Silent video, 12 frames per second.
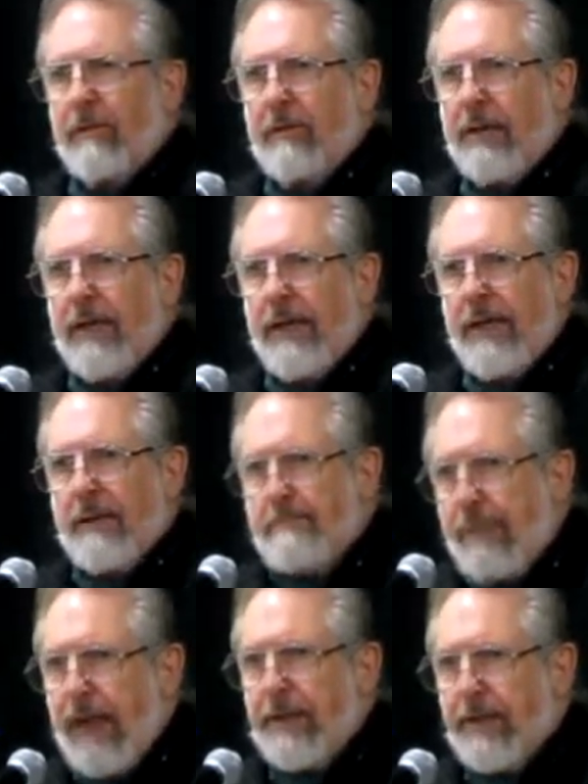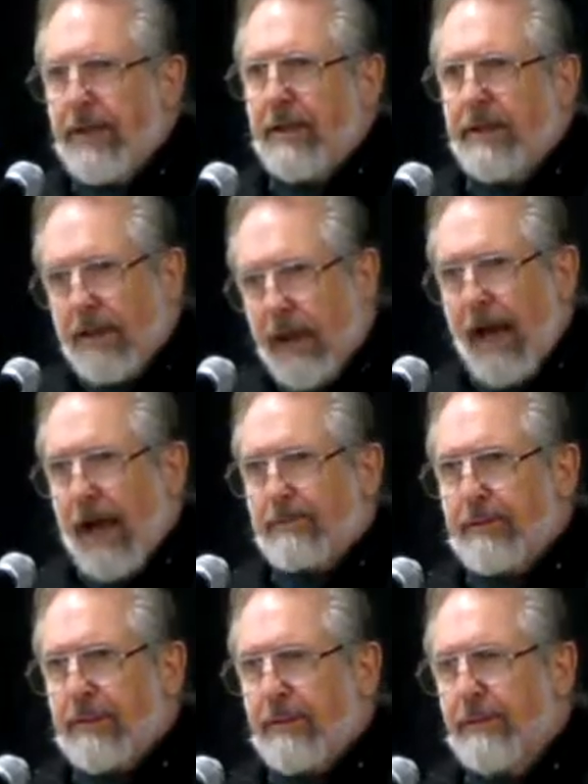the impending
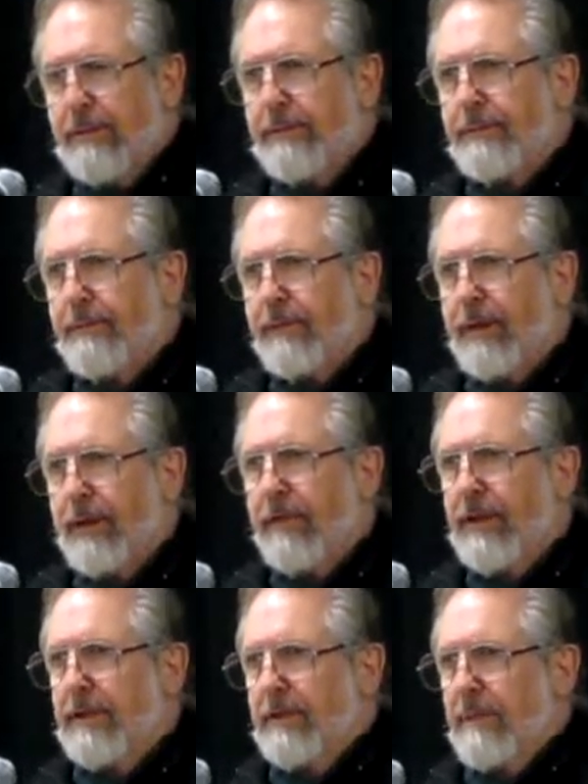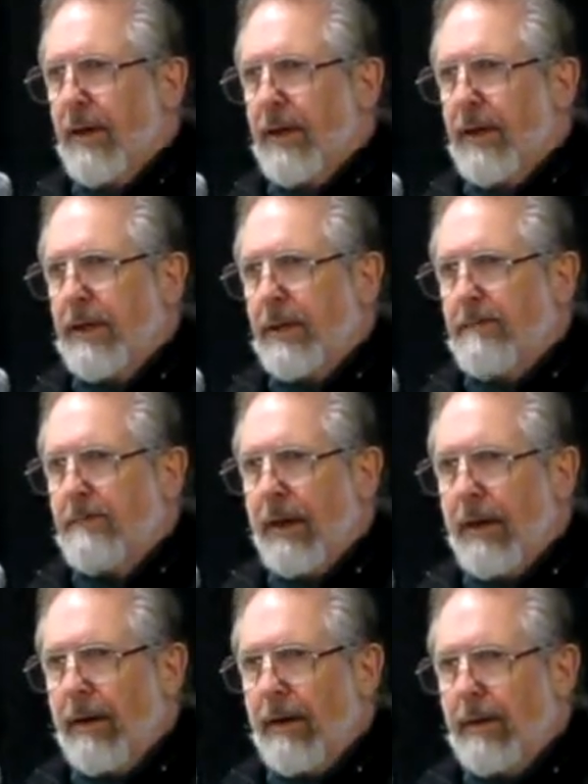collapse of this American
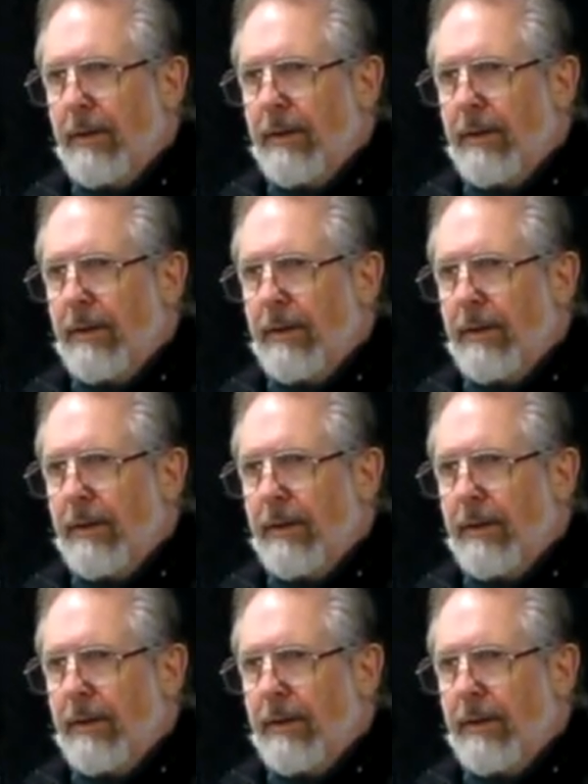empire.